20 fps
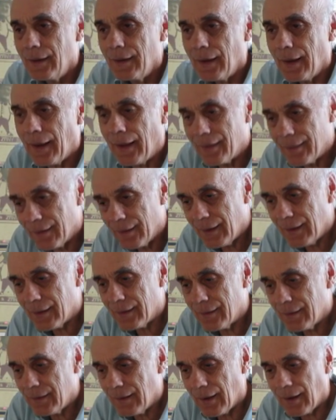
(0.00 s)
And
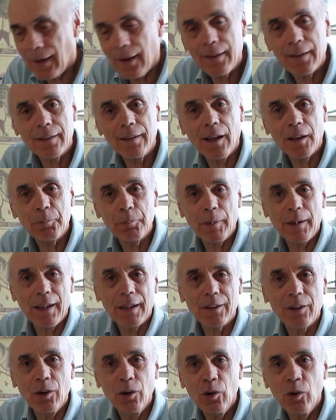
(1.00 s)
then I got
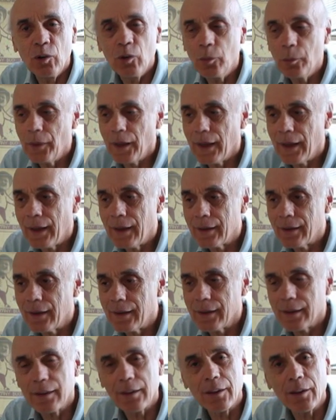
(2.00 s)
back home, and
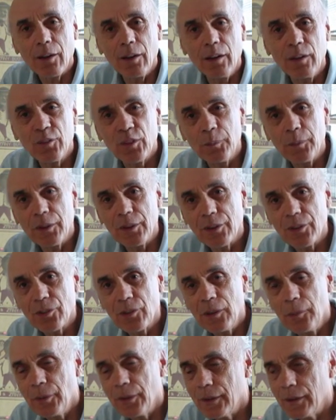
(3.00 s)
I get a call from a
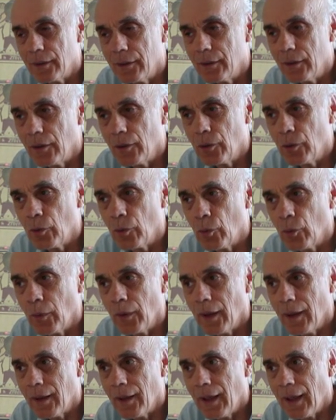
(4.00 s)
distributor who
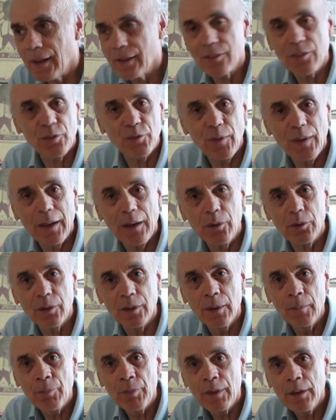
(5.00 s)
has
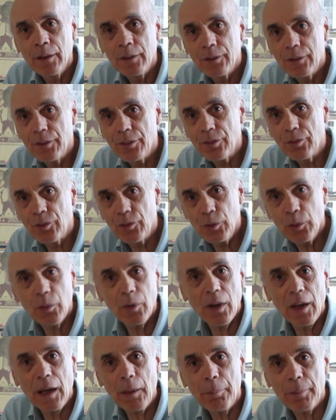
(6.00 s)
found 2
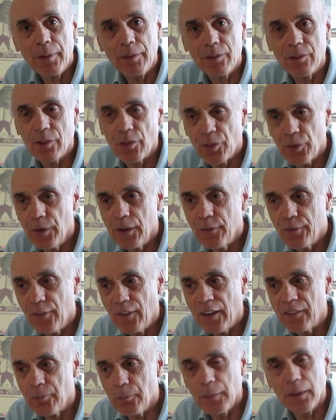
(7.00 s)
copies,
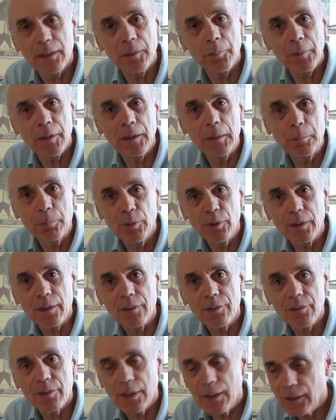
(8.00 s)
35mm
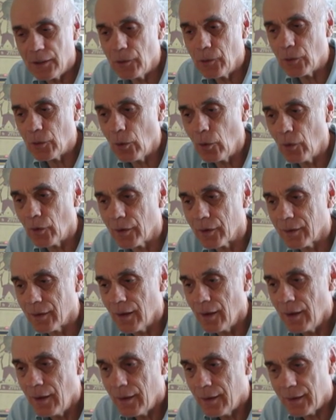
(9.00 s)
prints in New York
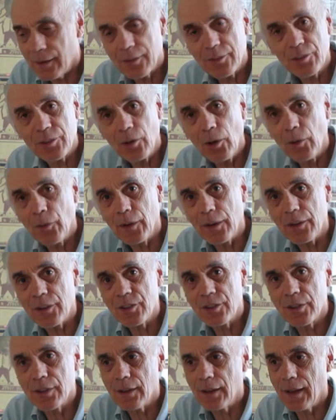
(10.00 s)
in
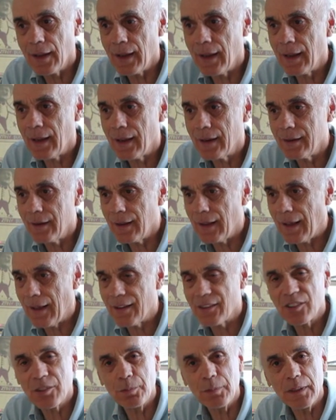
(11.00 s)
storage. And he
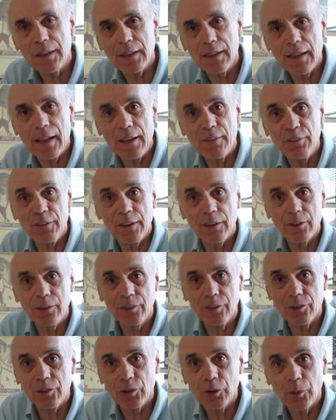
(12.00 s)
asked me if he
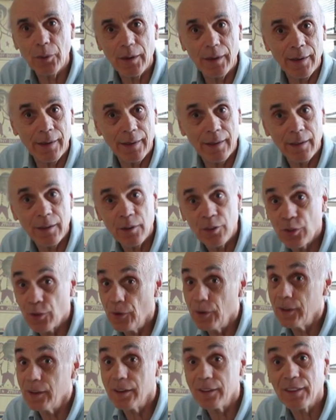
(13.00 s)
could do a
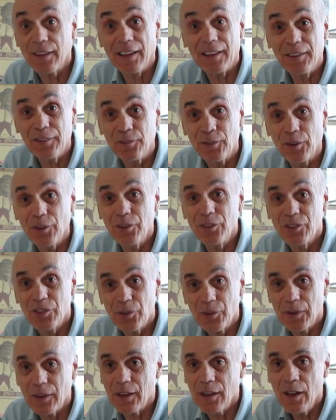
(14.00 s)
30th
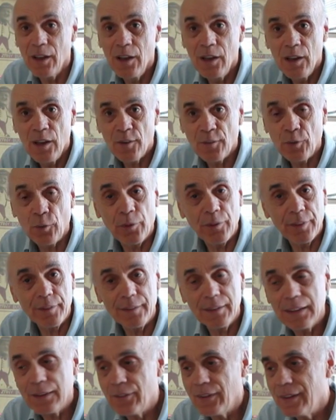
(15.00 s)
anniversary for the
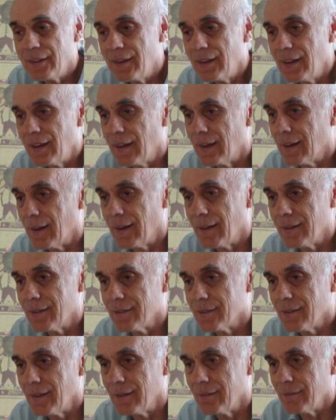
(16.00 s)
DVD. And I
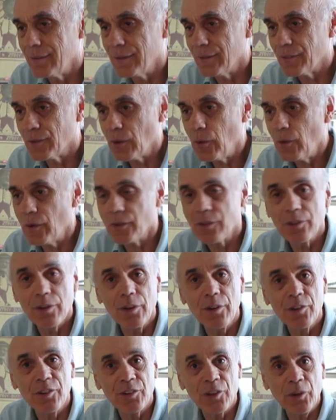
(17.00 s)
said, of course.
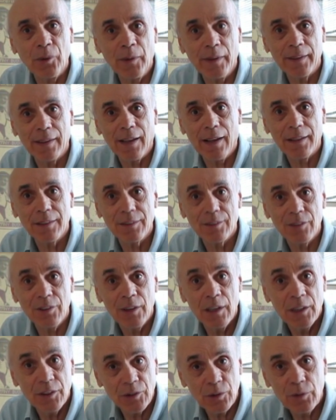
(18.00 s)
So I got
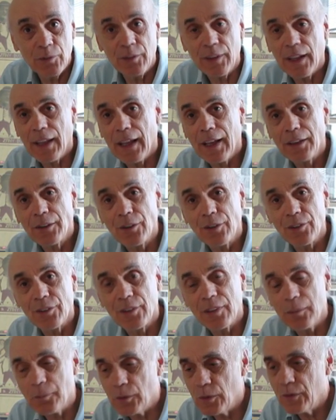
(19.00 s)
2 of the actors
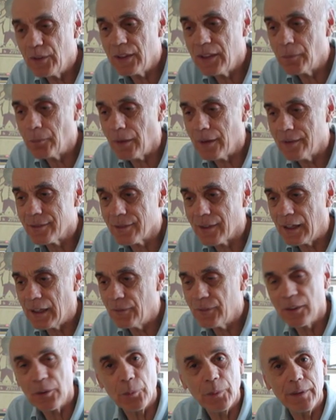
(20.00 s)
in the movie and
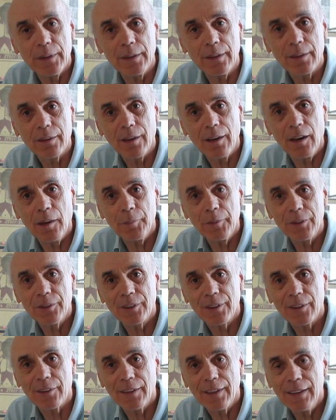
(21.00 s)
myself, and we did
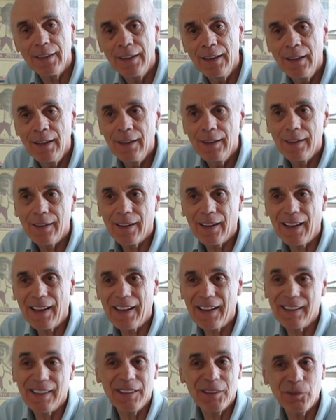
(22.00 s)
commentary.
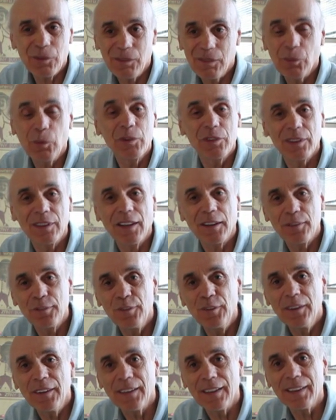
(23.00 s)
And it was a lot of
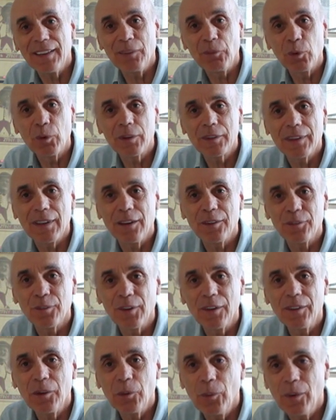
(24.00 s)
fun, and it worked out
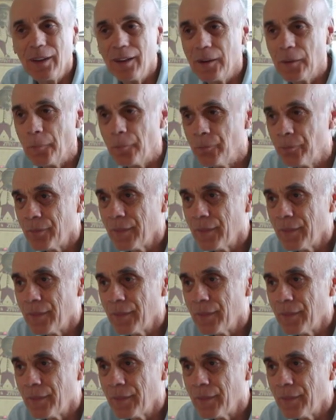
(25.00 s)
very well.